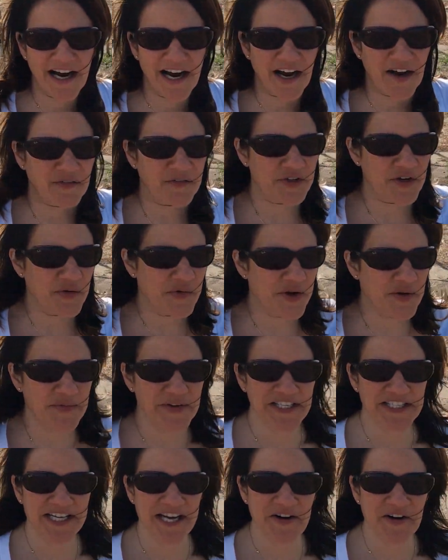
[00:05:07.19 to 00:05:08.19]
after
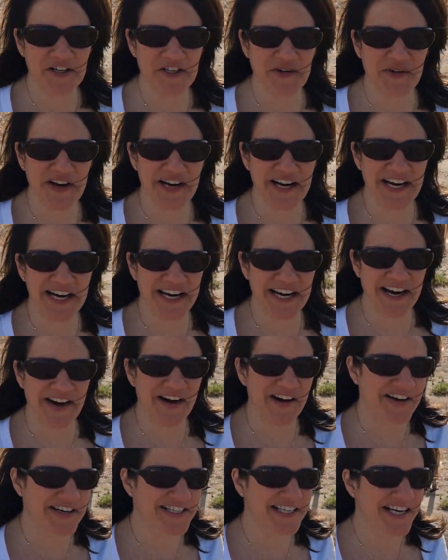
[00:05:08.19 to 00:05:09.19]
maybe 10 or 20
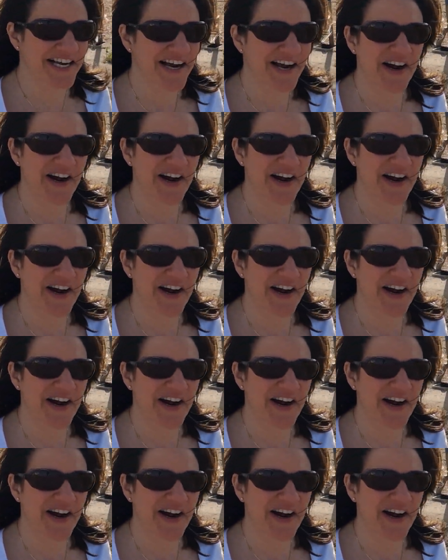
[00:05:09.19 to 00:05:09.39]
years